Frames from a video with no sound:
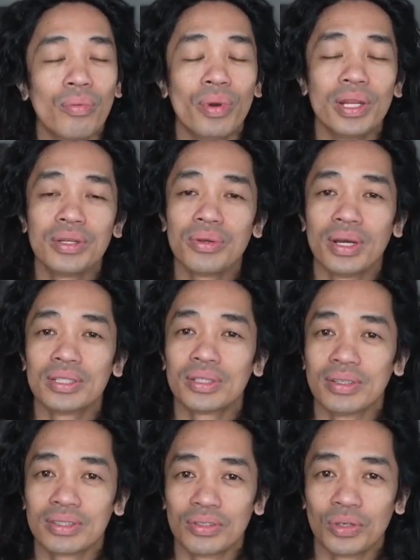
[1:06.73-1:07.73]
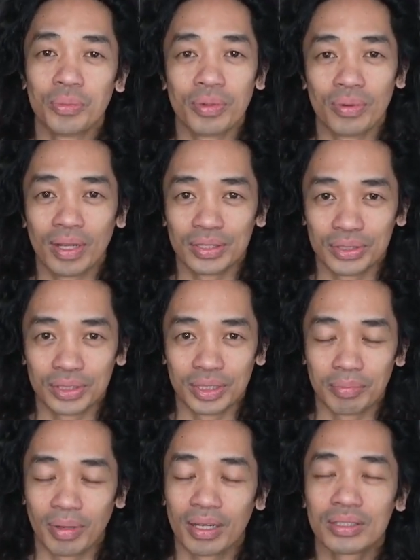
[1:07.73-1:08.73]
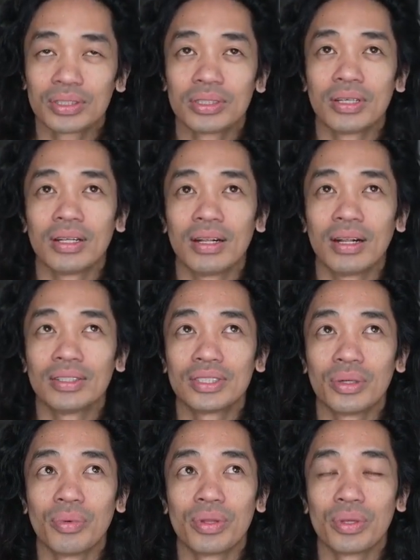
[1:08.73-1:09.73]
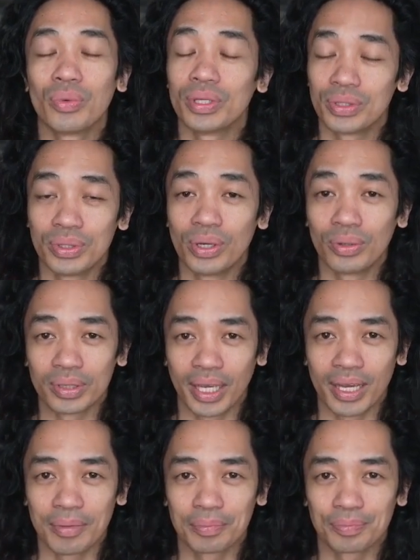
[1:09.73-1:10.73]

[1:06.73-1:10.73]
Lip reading: When you enter into an open relationship, I'll share with you what you don't get.